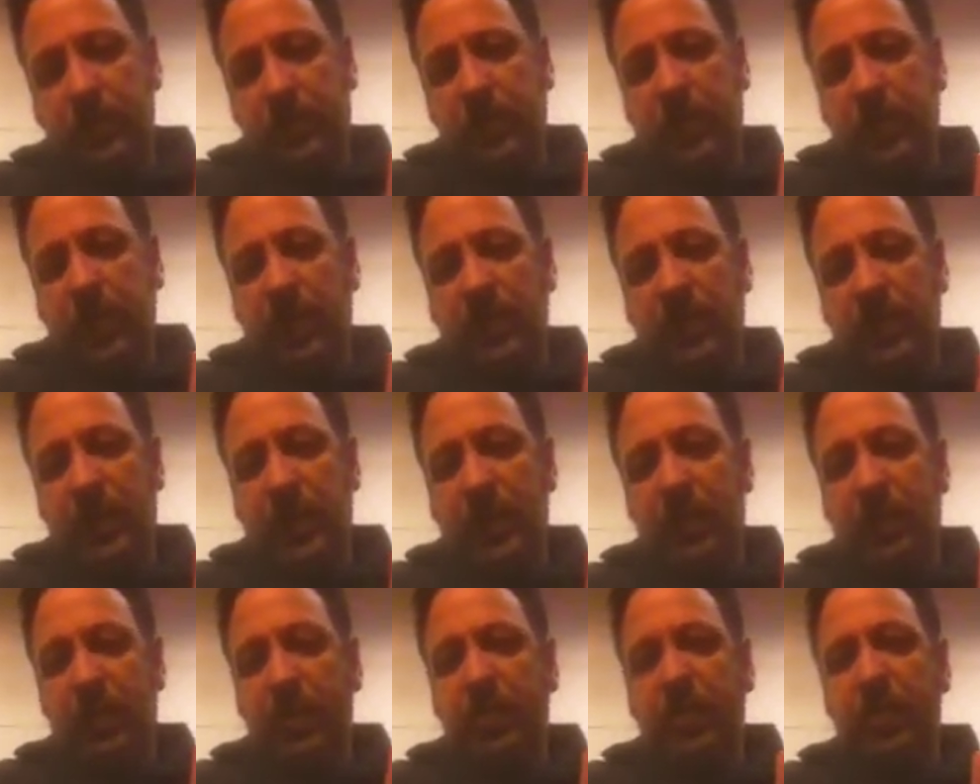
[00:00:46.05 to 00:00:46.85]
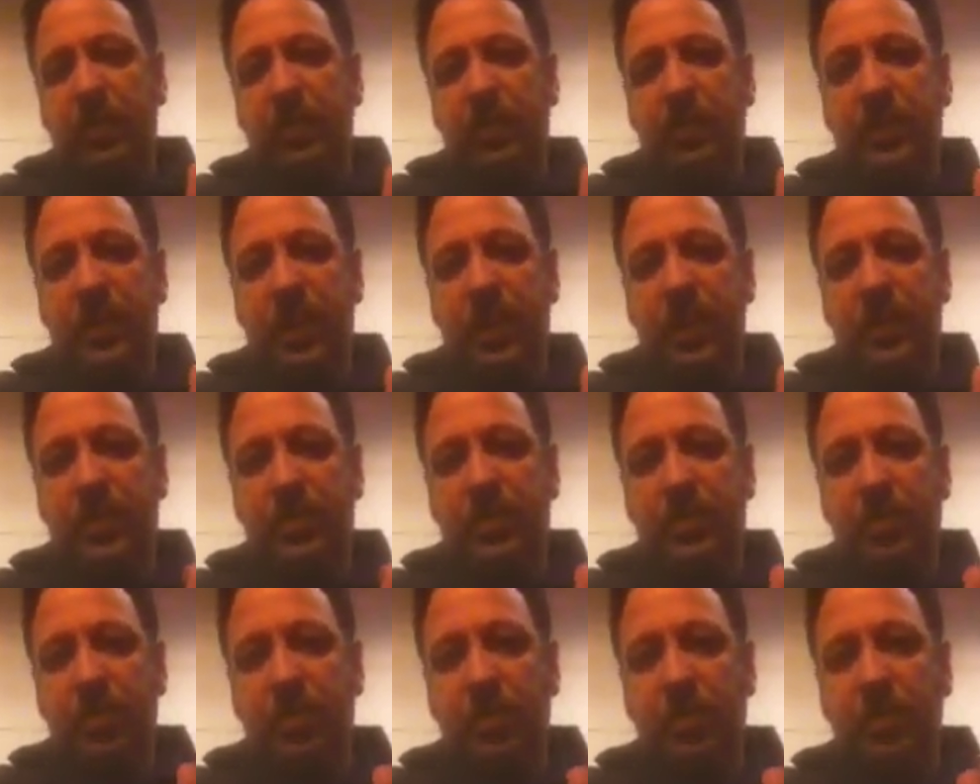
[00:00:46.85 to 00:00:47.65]
legs out on the
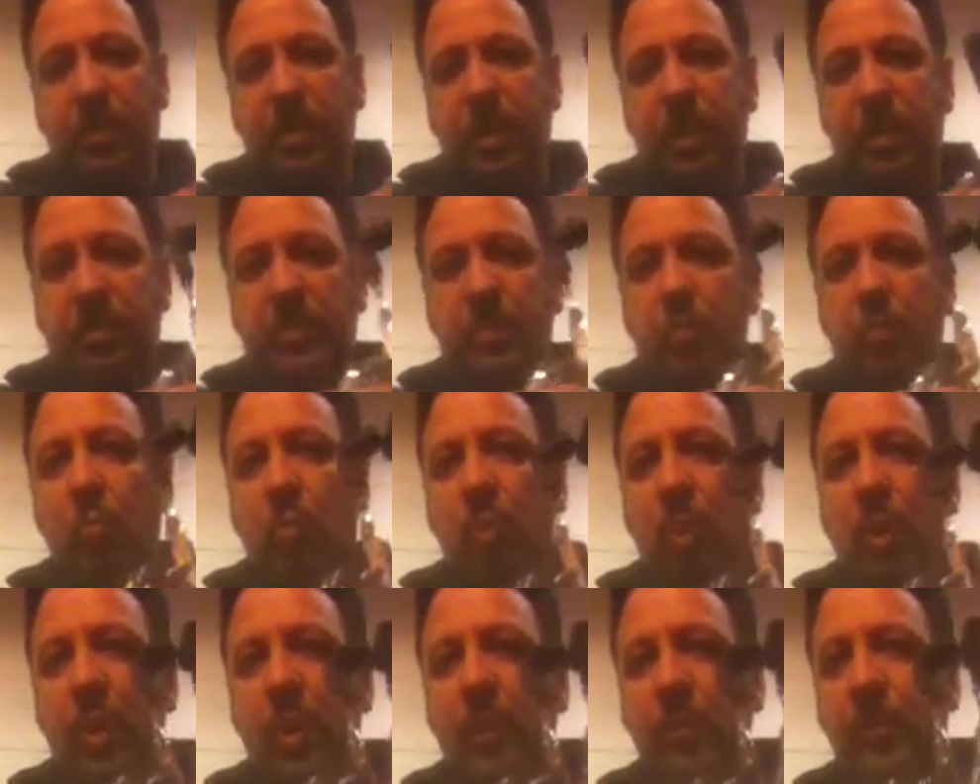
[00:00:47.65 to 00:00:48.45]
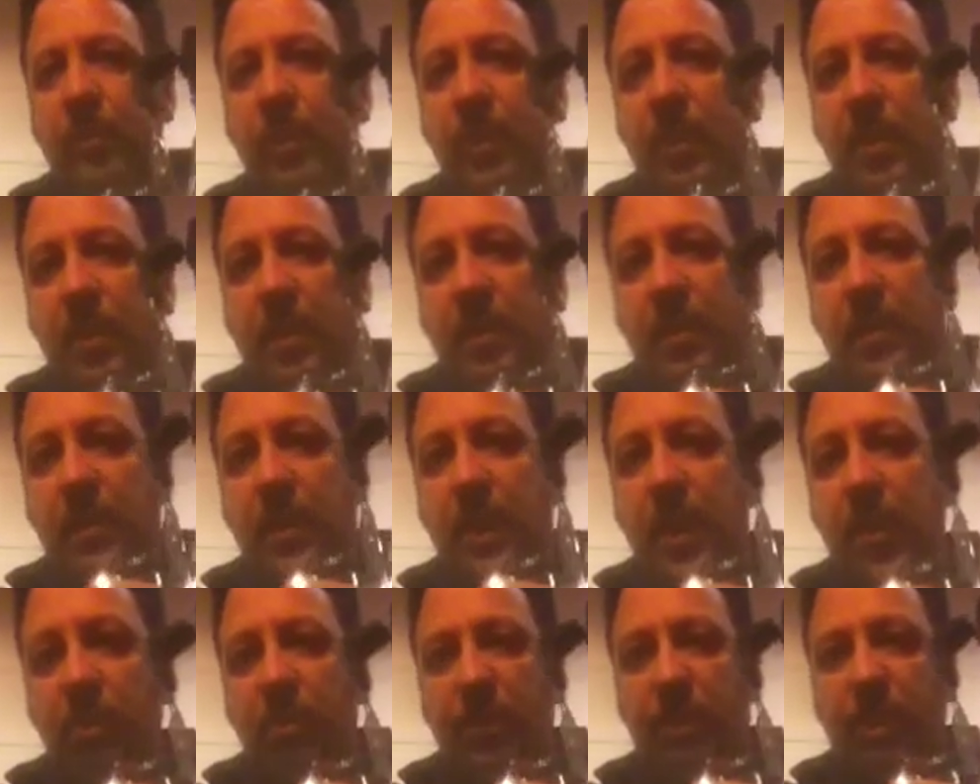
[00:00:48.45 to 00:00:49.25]
stand so they're nice and wide.
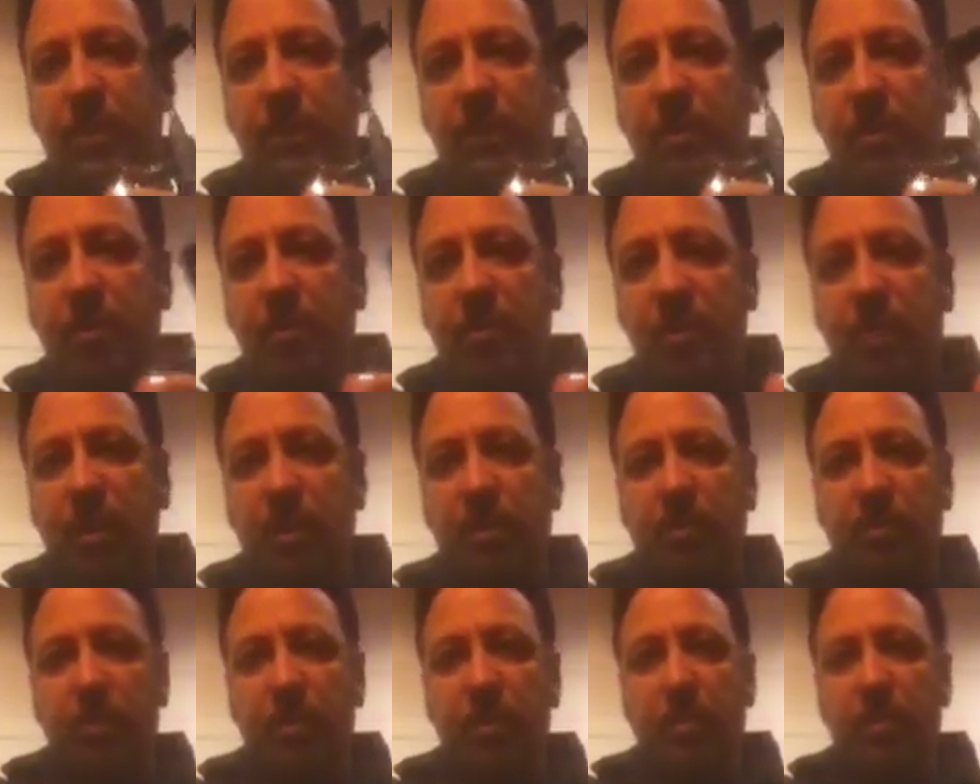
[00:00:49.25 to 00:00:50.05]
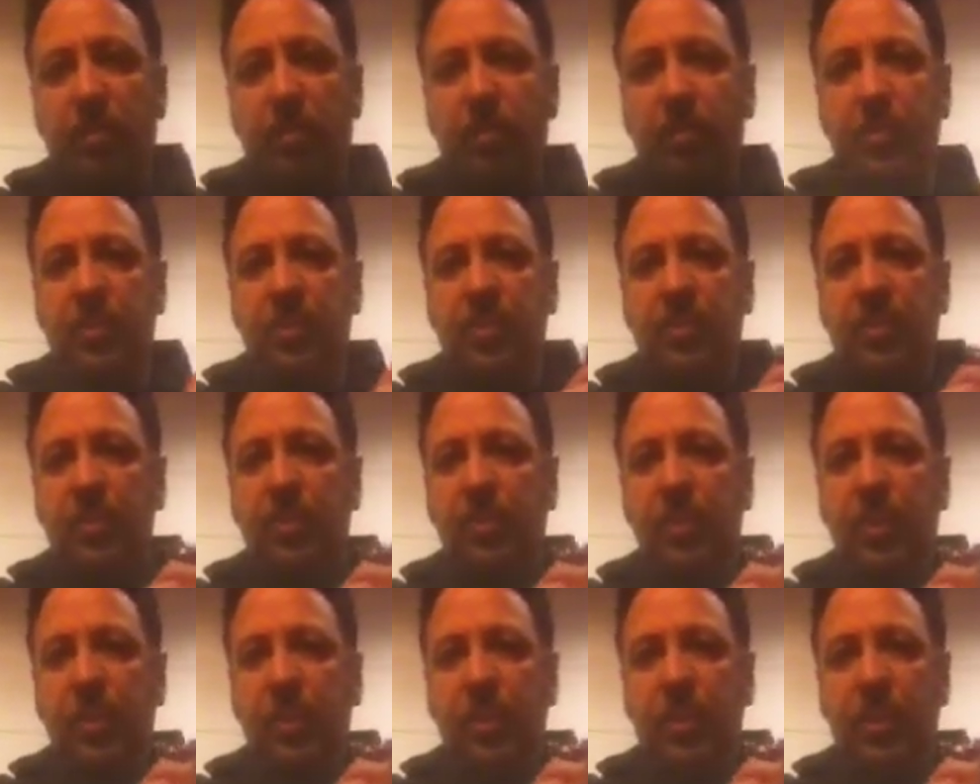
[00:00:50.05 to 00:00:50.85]
That'll give our snare drum
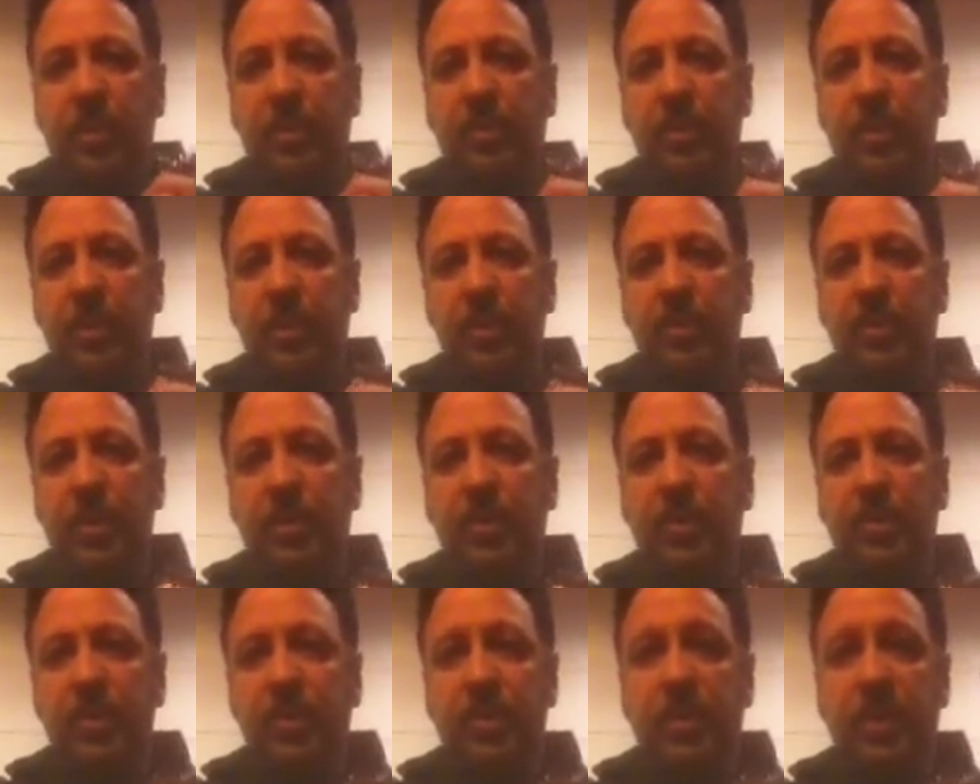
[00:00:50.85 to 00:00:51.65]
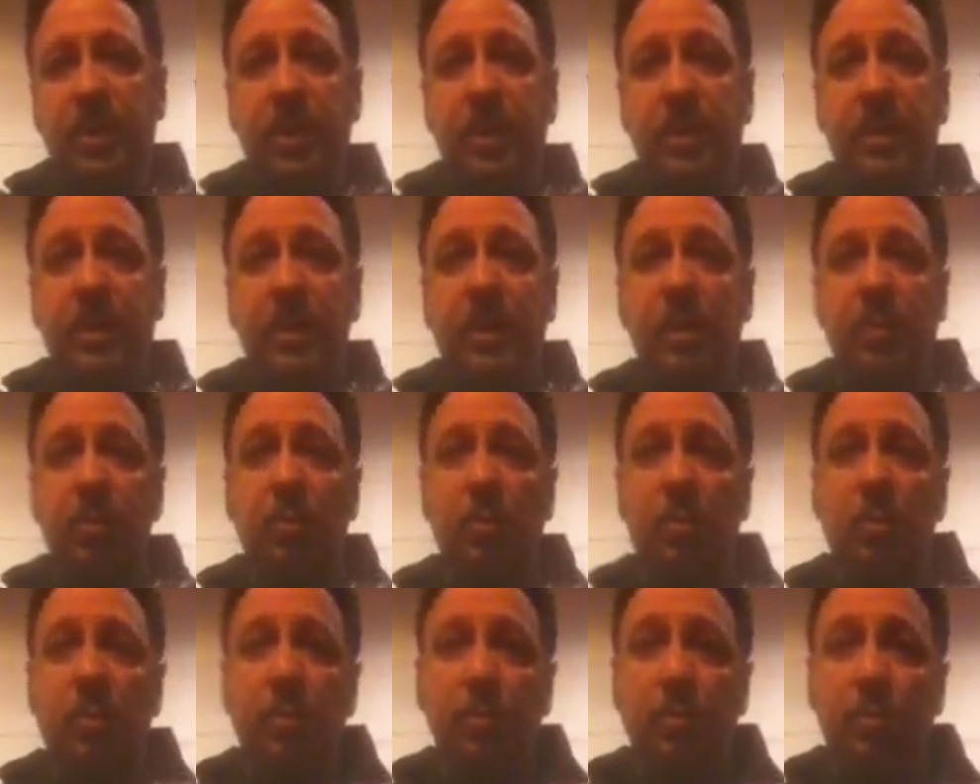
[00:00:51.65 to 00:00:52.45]
stability when it's on the stand, and
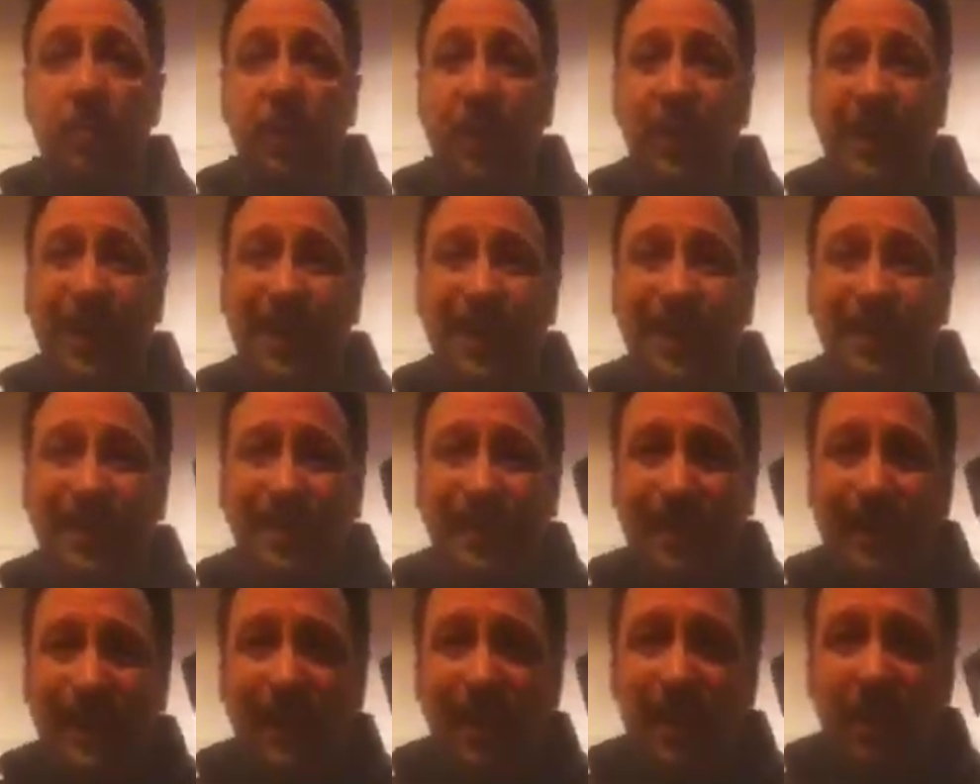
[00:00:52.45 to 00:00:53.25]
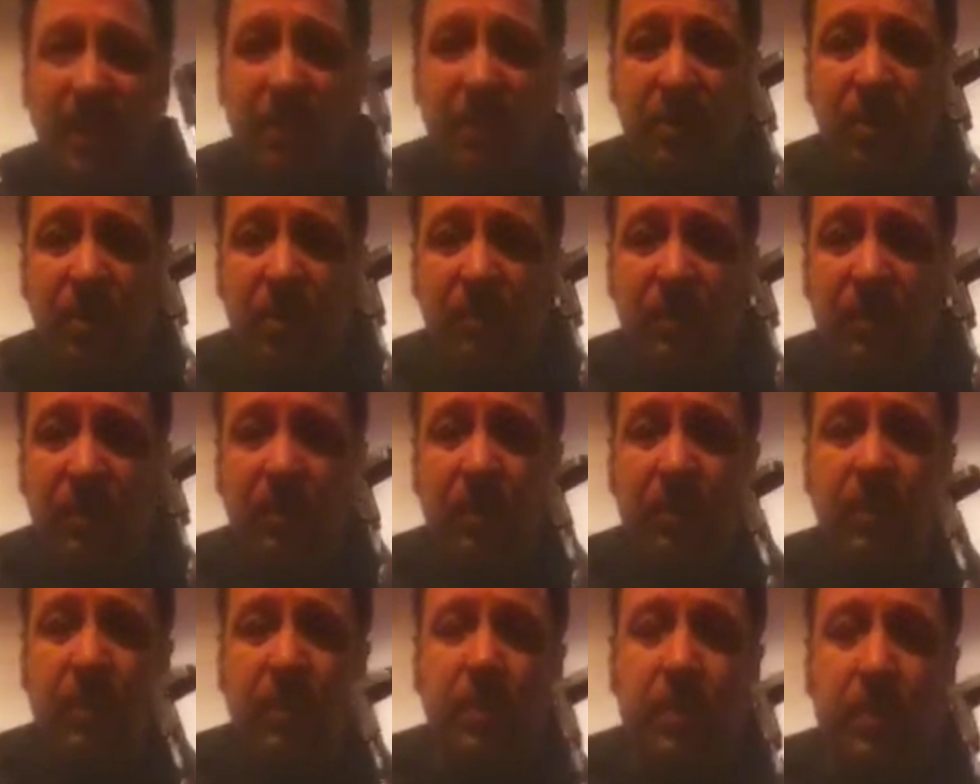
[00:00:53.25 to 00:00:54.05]
it won't be easily knocked over.